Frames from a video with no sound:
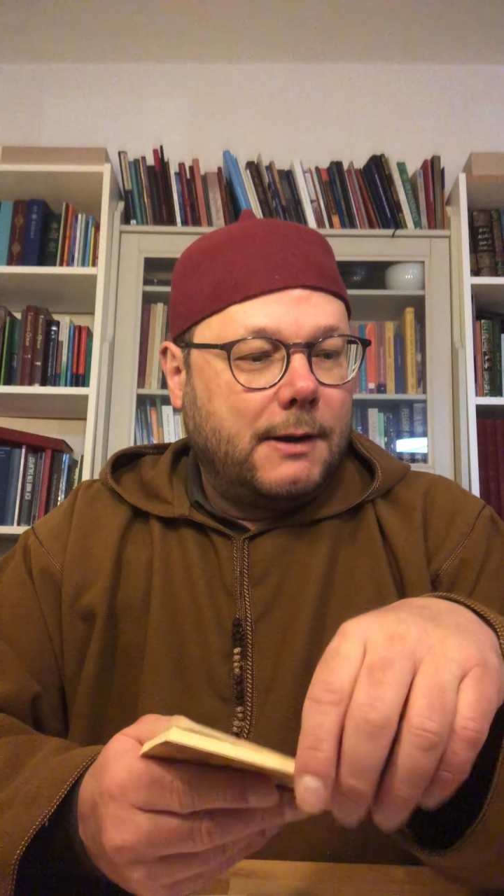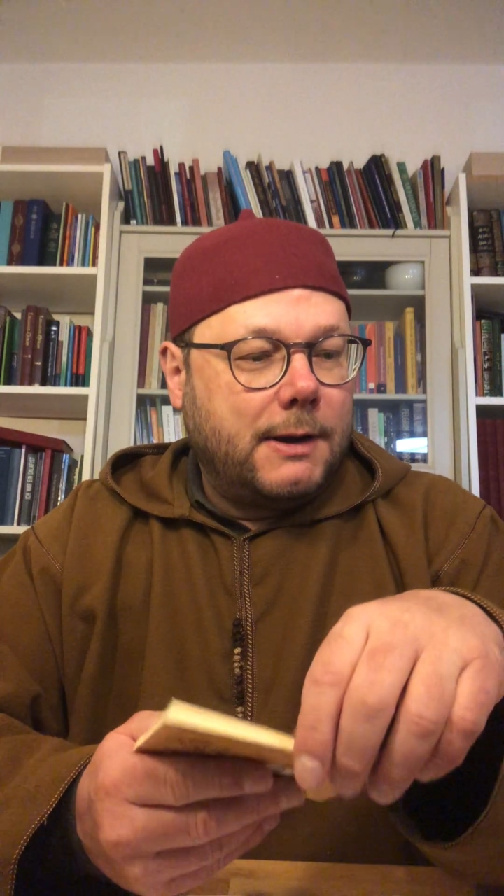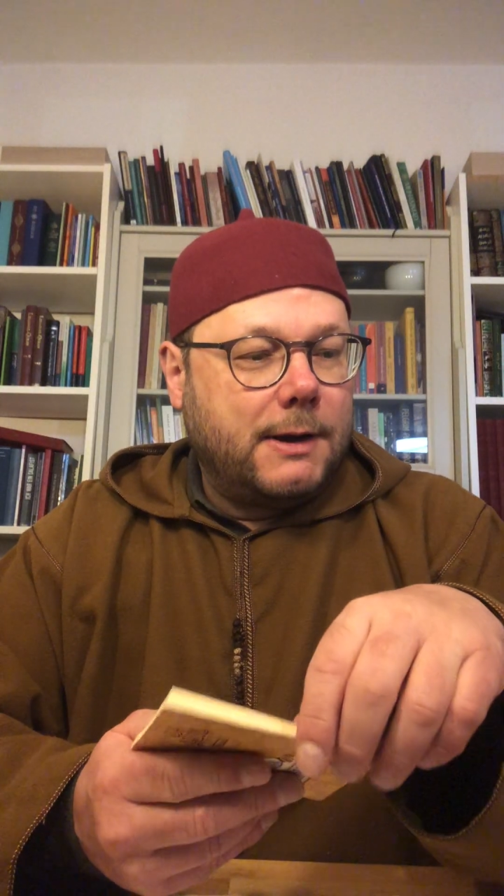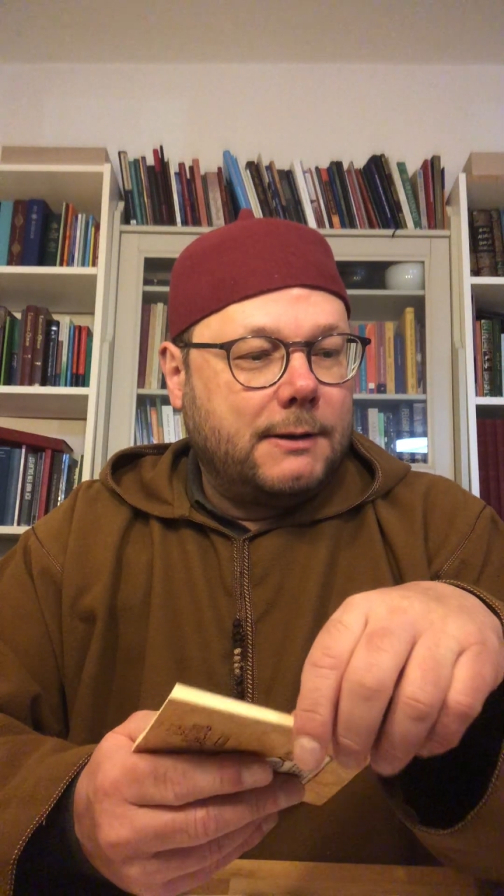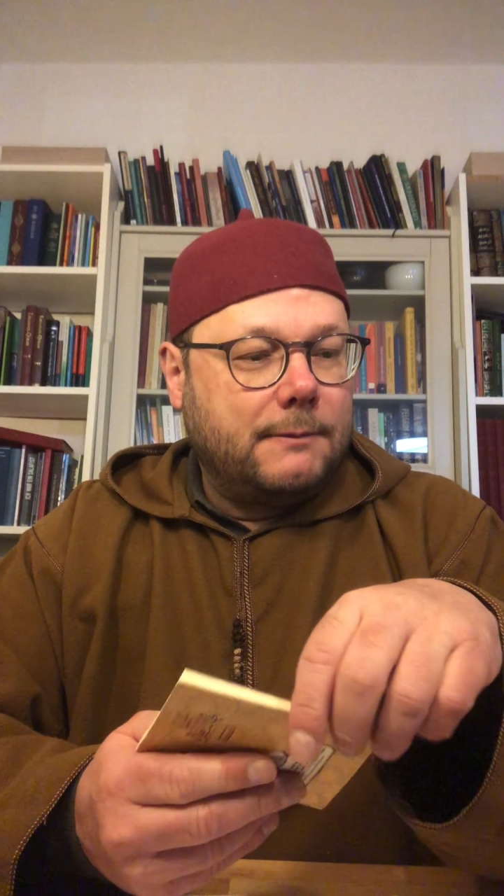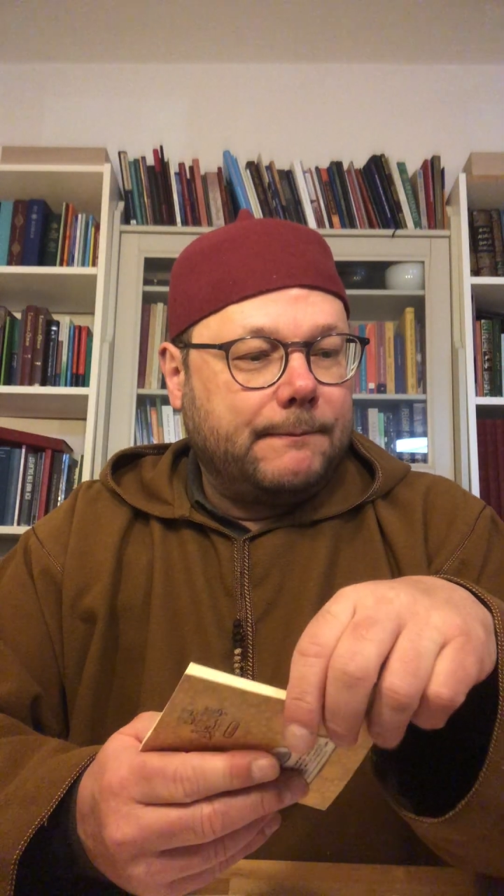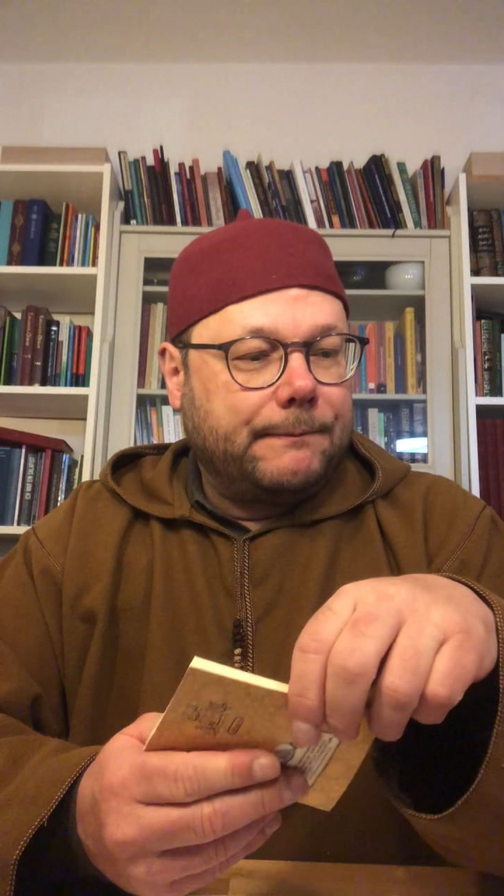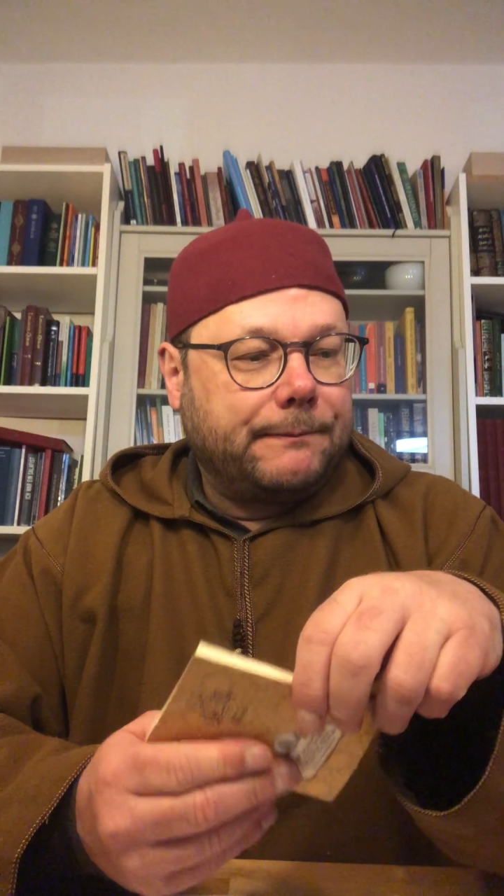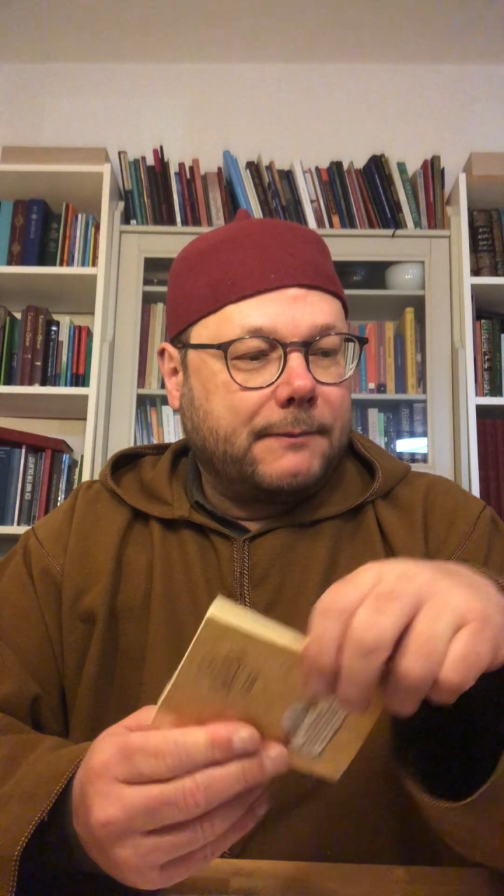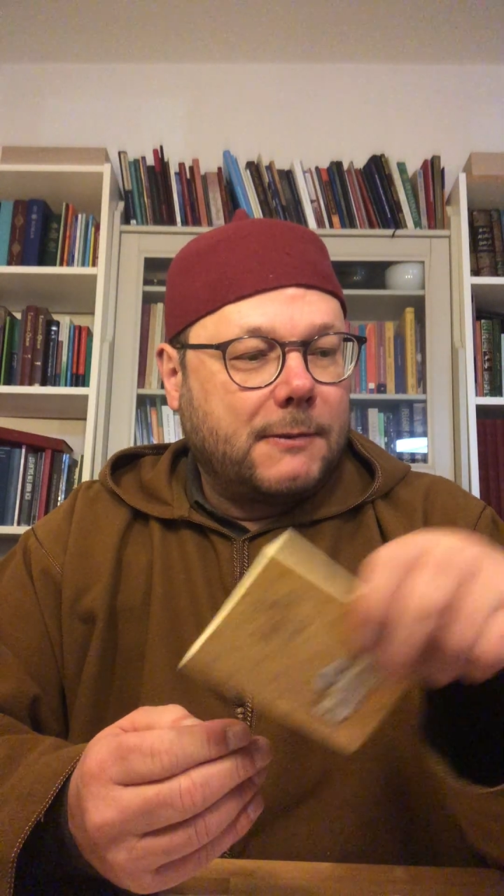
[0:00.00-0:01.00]
And
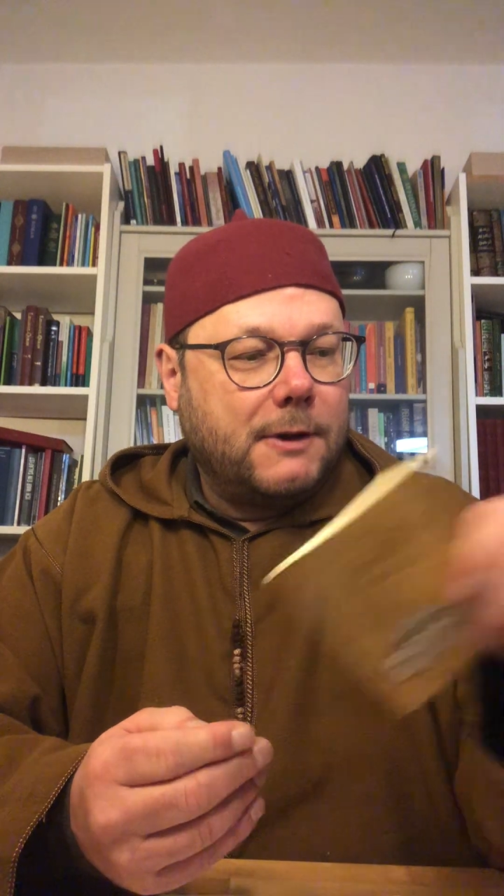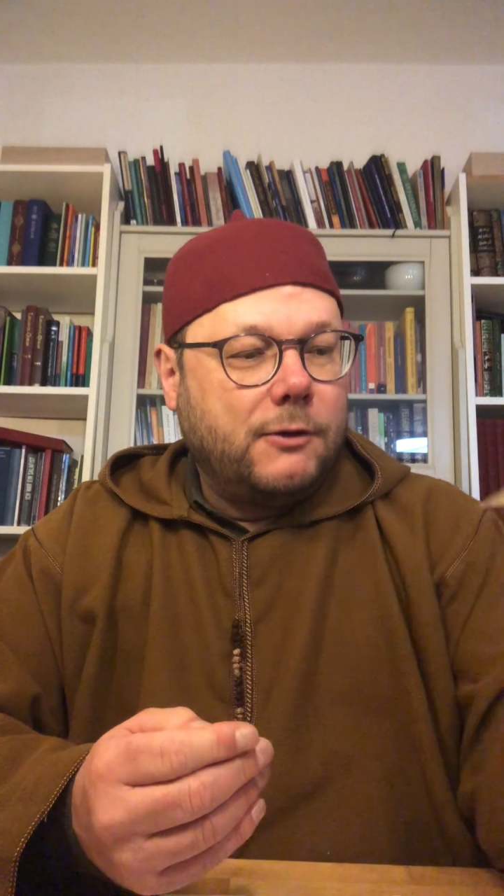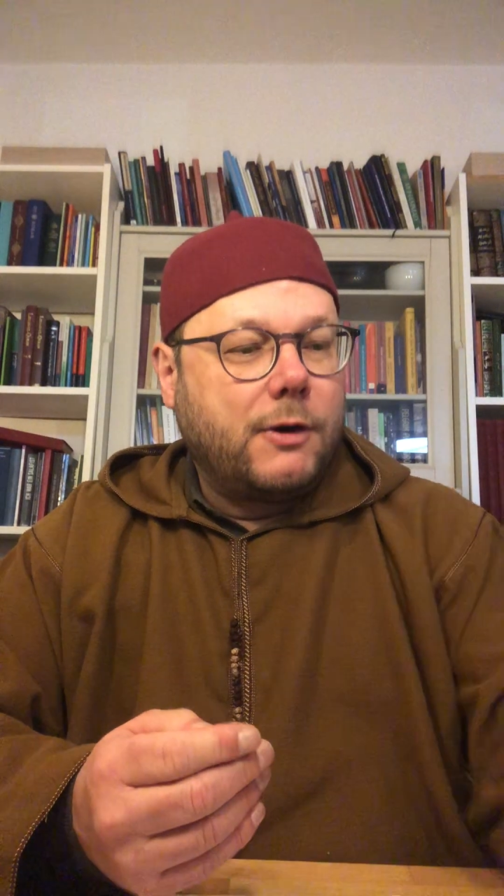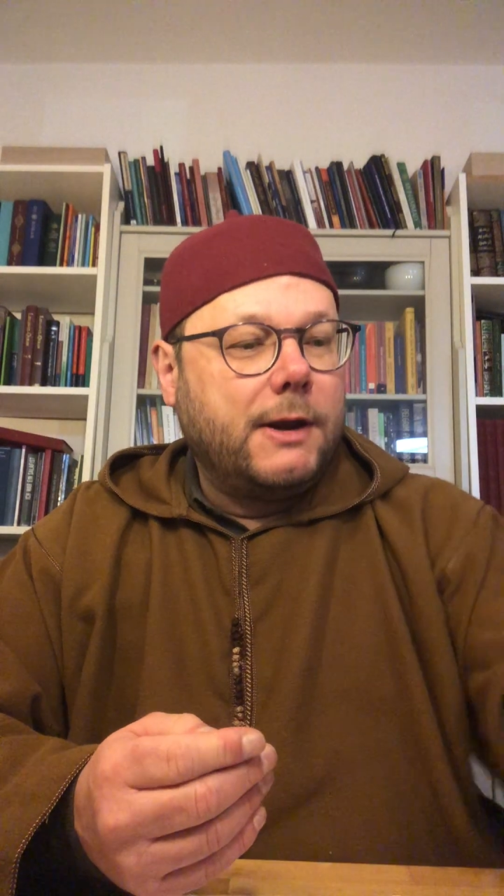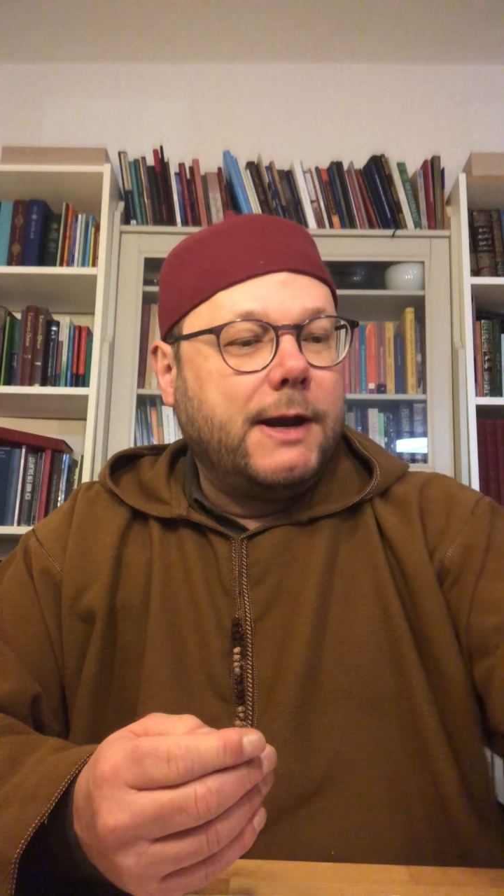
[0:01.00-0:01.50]
you can